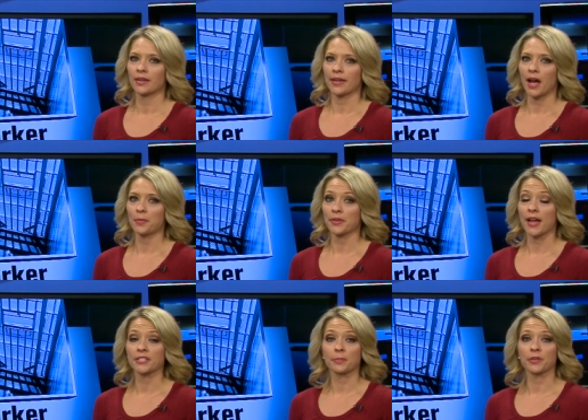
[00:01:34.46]

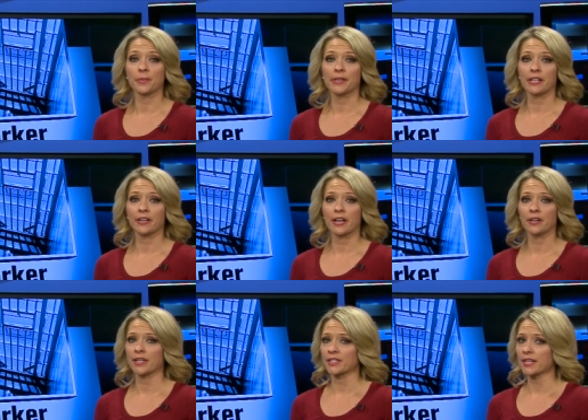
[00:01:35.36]
Galbraith has a preliminary
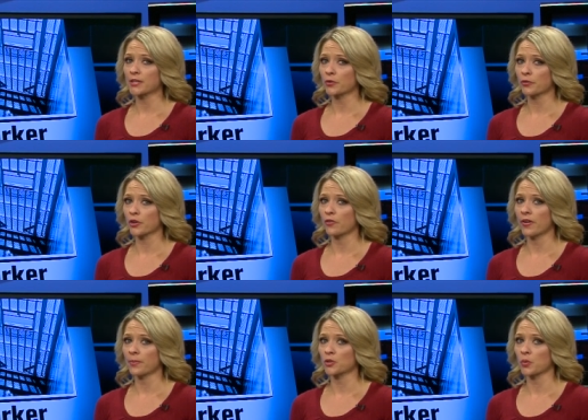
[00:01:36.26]
hearing. It's scheduled for
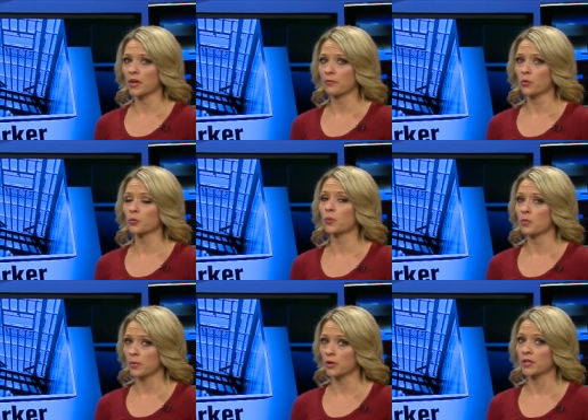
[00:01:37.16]
November 24th.
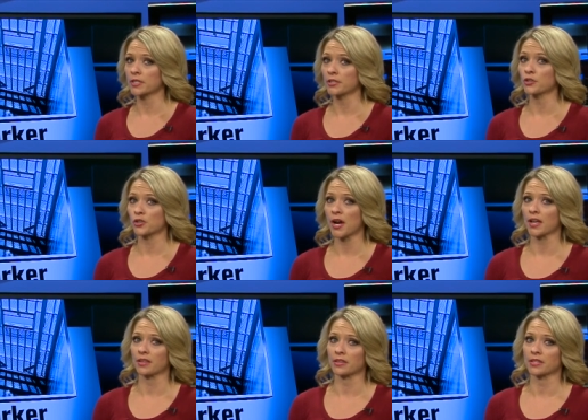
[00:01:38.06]
We will continue
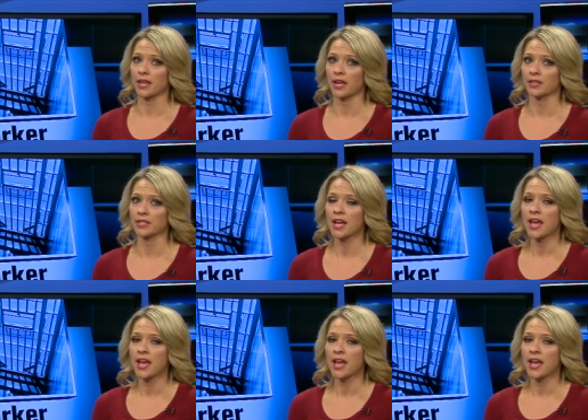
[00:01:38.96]
tracking this case.